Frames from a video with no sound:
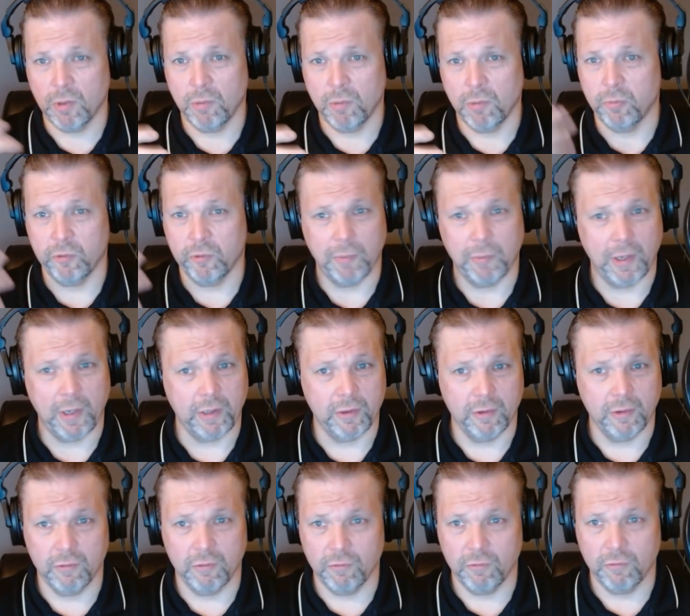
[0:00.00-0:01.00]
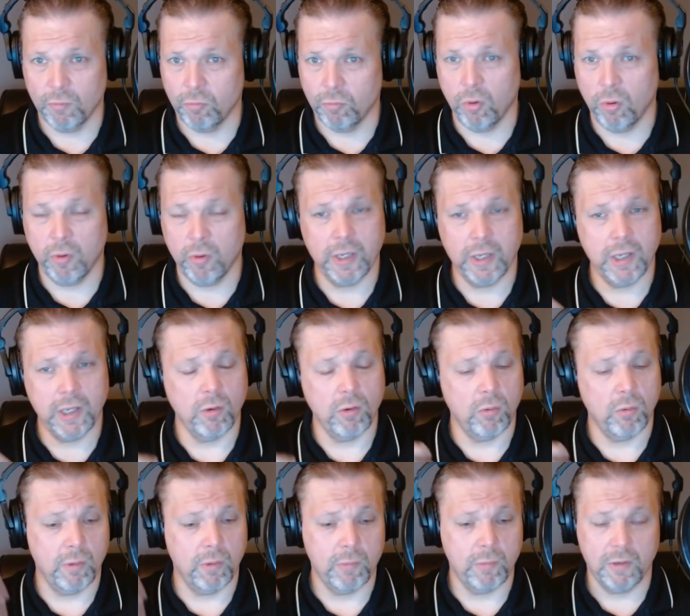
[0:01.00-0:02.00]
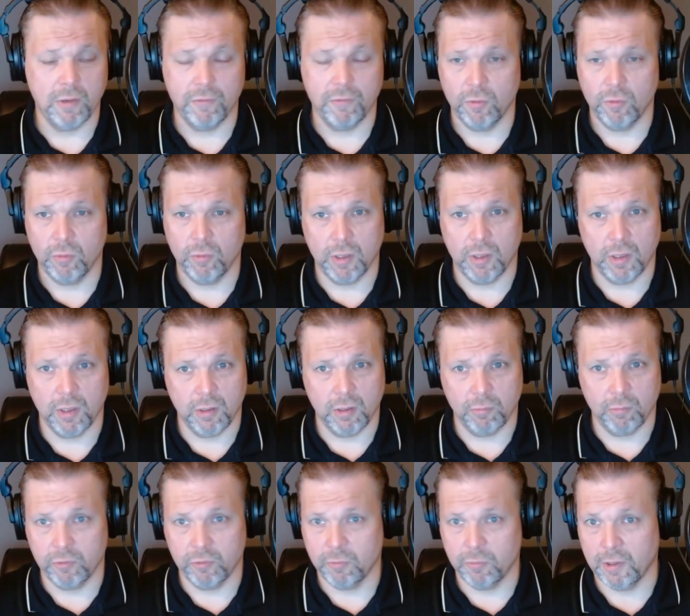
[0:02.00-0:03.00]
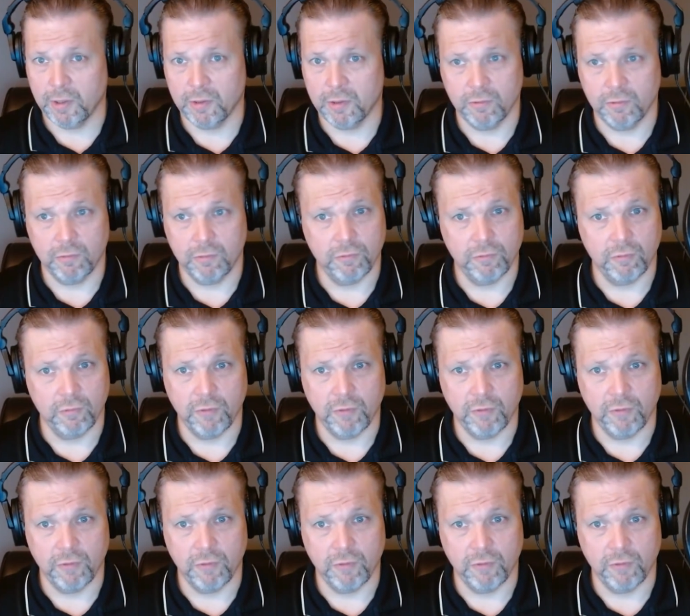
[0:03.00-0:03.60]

prospective employee, or I'm interviewing a prospective